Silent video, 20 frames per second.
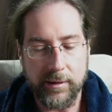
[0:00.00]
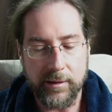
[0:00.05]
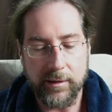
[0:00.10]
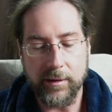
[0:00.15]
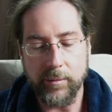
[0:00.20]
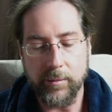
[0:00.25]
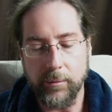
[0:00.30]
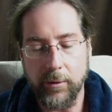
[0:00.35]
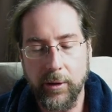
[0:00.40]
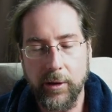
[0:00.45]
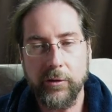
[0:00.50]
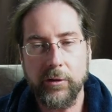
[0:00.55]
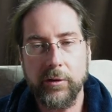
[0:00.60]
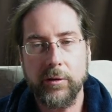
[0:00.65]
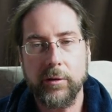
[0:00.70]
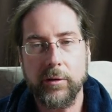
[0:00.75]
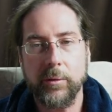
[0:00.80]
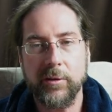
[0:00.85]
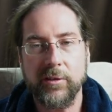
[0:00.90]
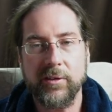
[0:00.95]
the
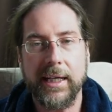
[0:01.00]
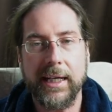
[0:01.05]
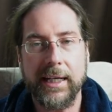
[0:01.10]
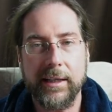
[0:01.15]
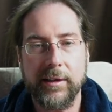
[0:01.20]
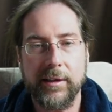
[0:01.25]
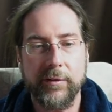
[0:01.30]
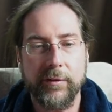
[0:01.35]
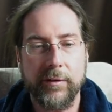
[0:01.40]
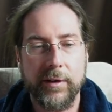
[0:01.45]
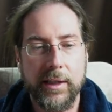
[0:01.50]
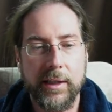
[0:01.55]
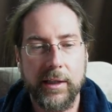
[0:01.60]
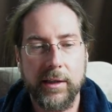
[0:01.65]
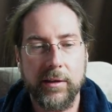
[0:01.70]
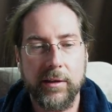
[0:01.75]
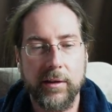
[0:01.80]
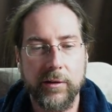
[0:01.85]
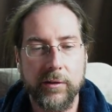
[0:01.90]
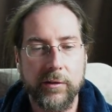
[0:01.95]
module was
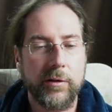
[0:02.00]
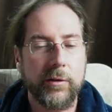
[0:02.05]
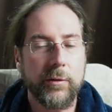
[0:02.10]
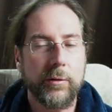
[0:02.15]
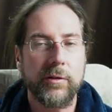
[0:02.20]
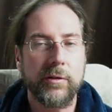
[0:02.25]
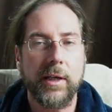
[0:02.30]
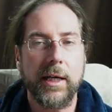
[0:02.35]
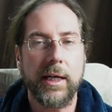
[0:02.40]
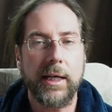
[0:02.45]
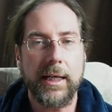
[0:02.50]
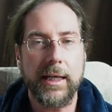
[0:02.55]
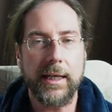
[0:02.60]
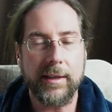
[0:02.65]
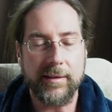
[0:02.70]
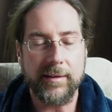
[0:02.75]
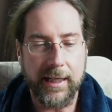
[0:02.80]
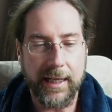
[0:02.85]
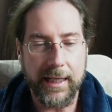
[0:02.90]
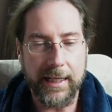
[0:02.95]
activated on Tuesday
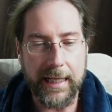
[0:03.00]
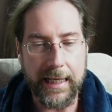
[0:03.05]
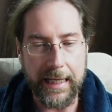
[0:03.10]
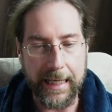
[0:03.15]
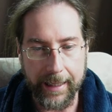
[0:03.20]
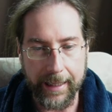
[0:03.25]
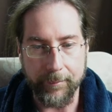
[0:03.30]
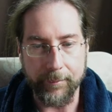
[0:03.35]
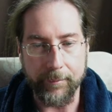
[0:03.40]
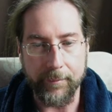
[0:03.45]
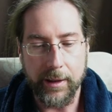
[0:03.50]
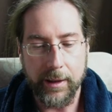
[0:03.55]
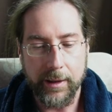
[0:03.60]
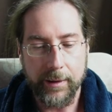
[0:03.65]
at 10 a.m.